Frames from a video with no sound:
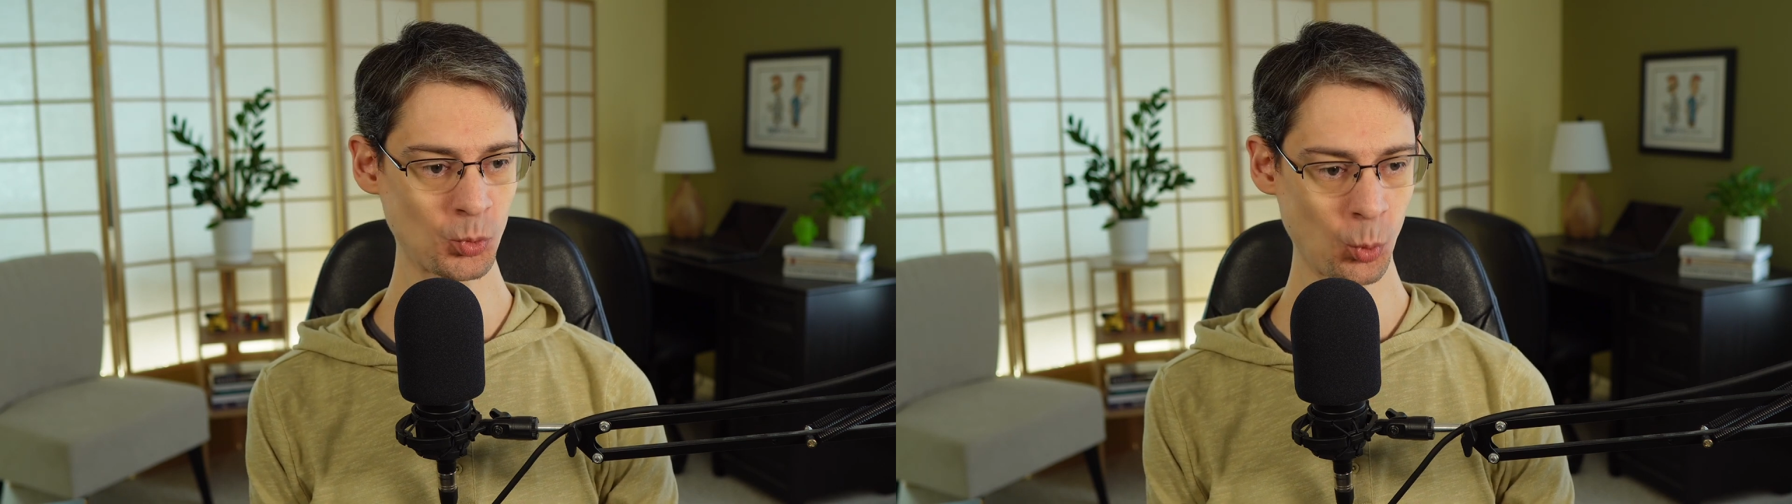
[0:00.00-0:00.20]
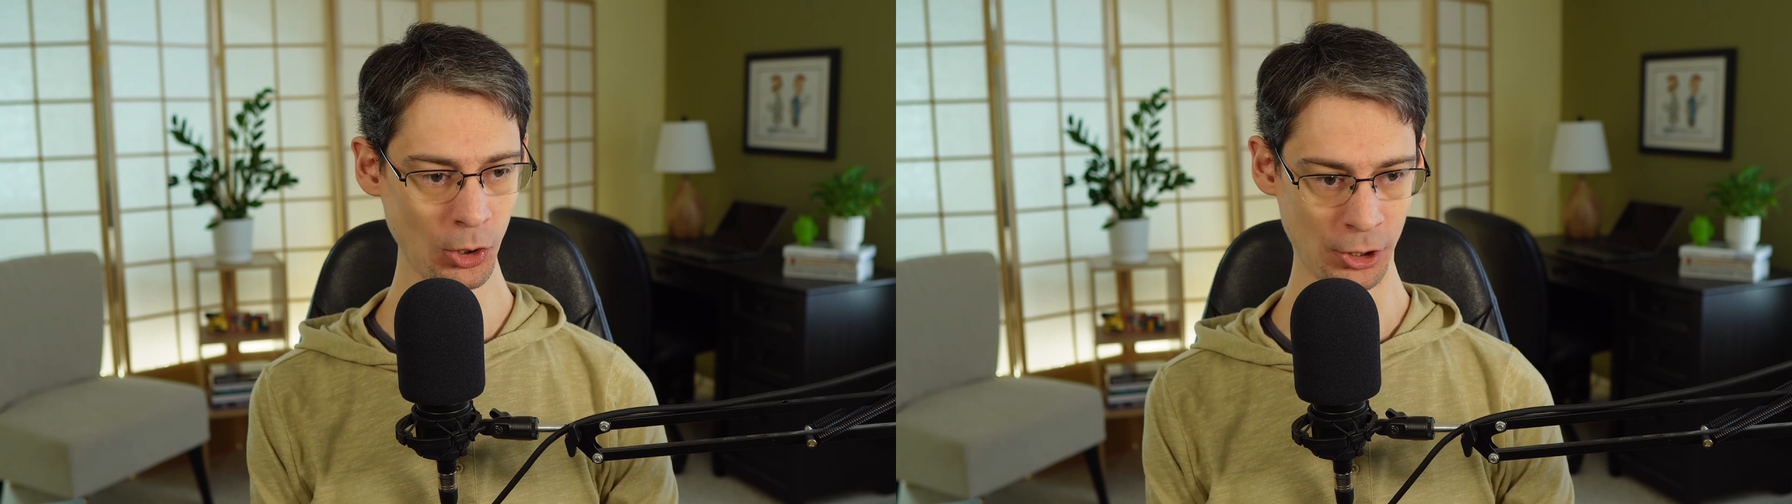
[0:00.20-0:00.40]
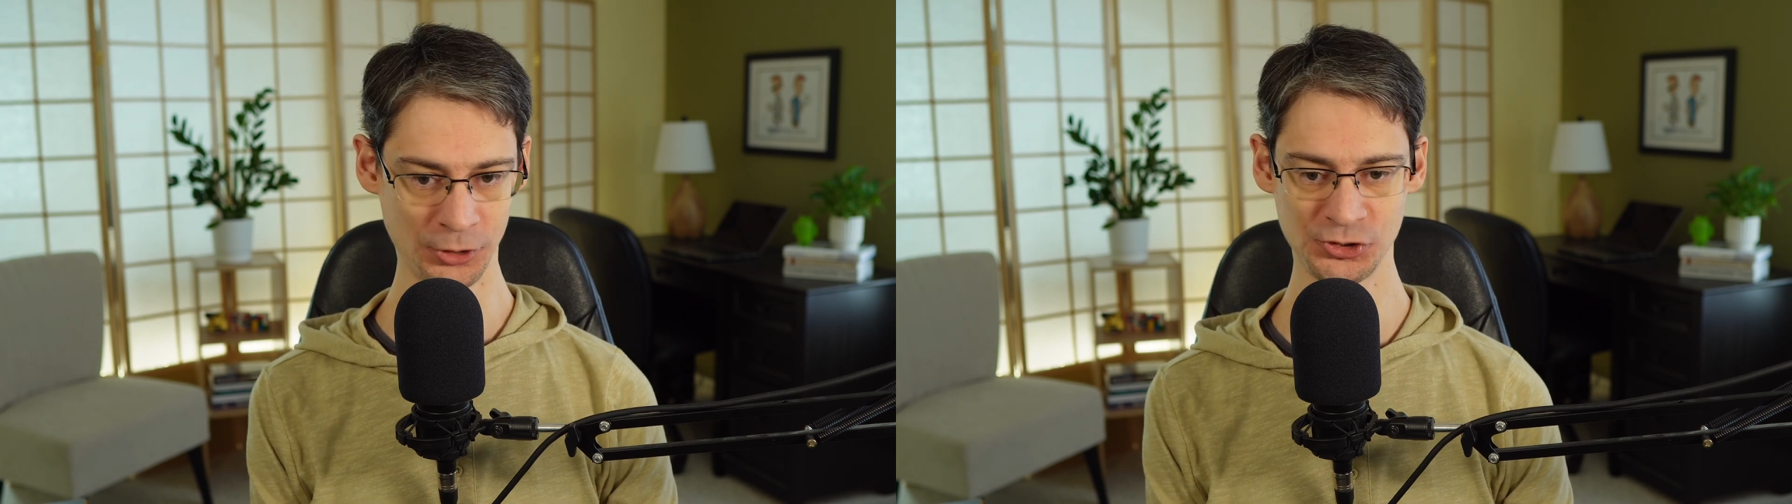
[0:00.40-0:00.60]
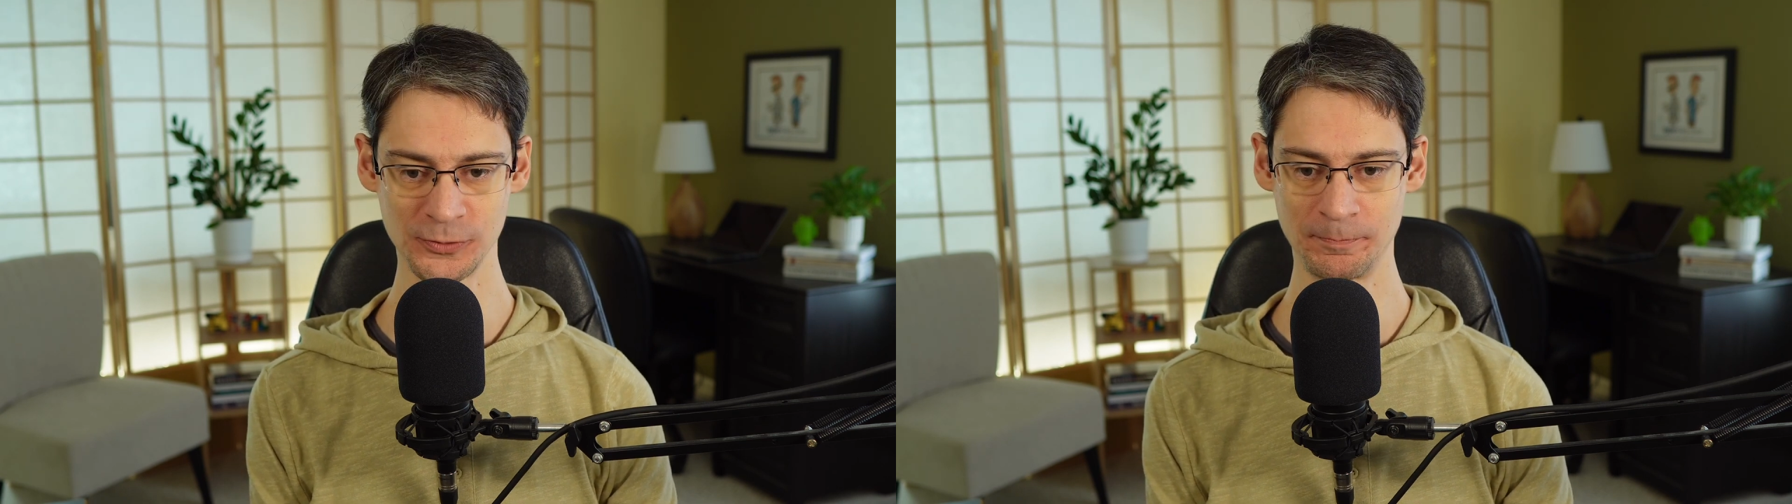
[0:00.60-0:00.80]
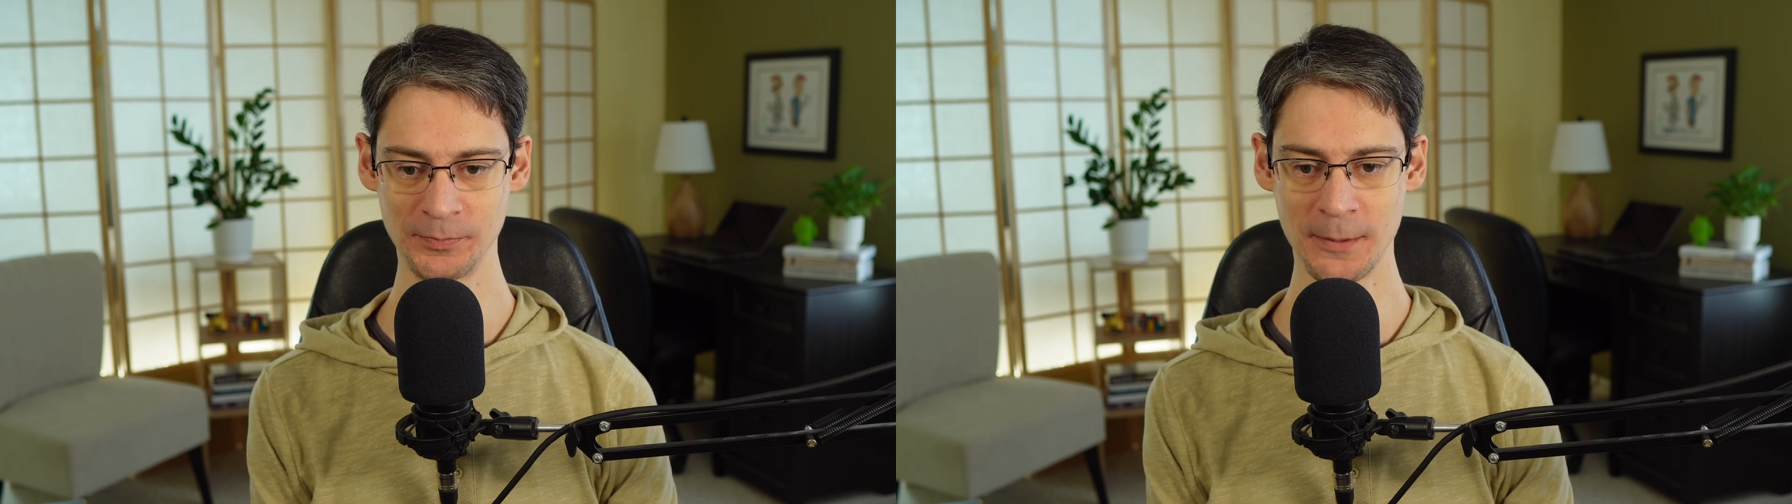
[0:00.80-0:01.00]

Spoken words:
works,